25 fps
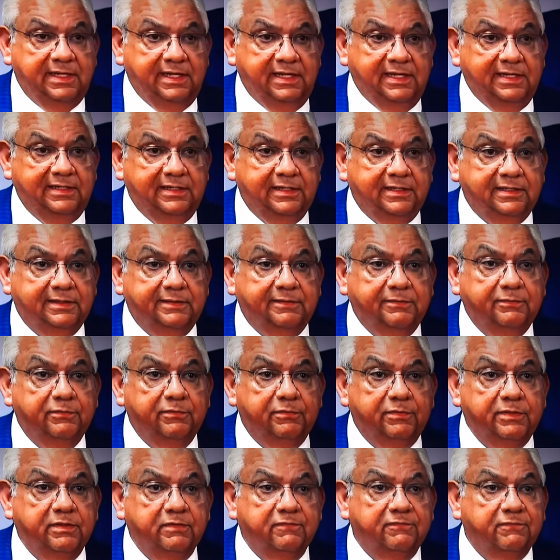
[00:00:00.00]
and
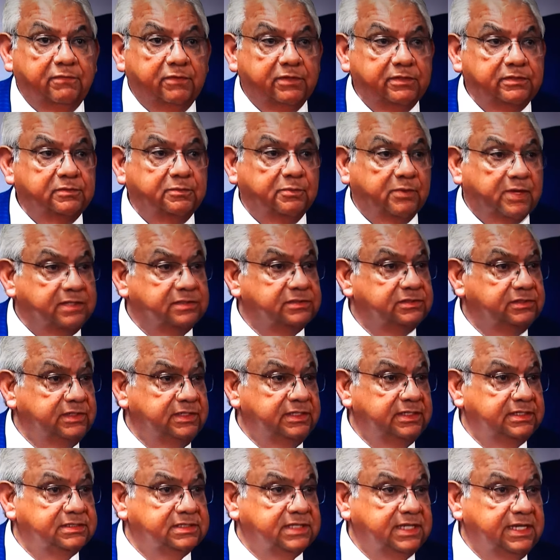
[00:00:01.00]
we look forward to
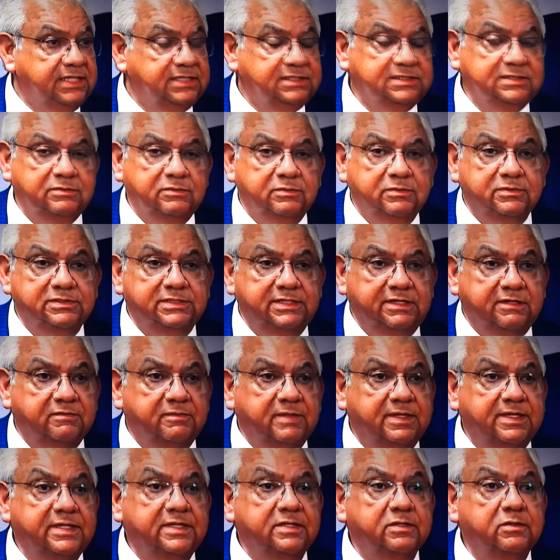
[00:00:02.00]
prosecuting this case, and we'll see
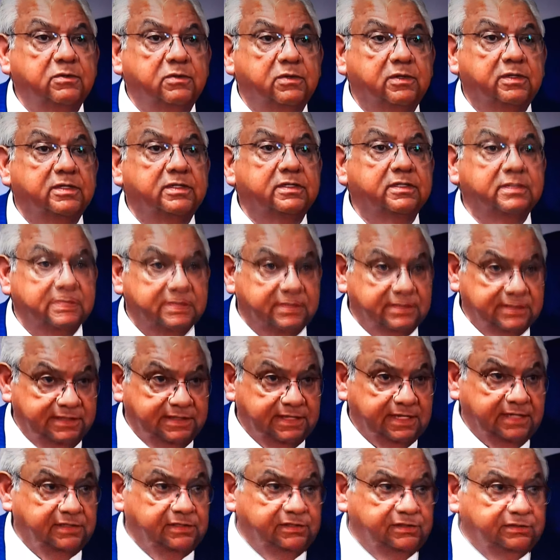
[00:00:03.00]
everybody in court.
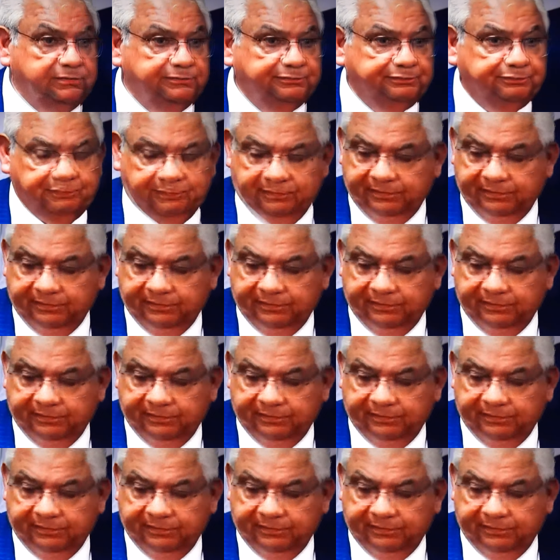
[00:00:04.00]
Thank you.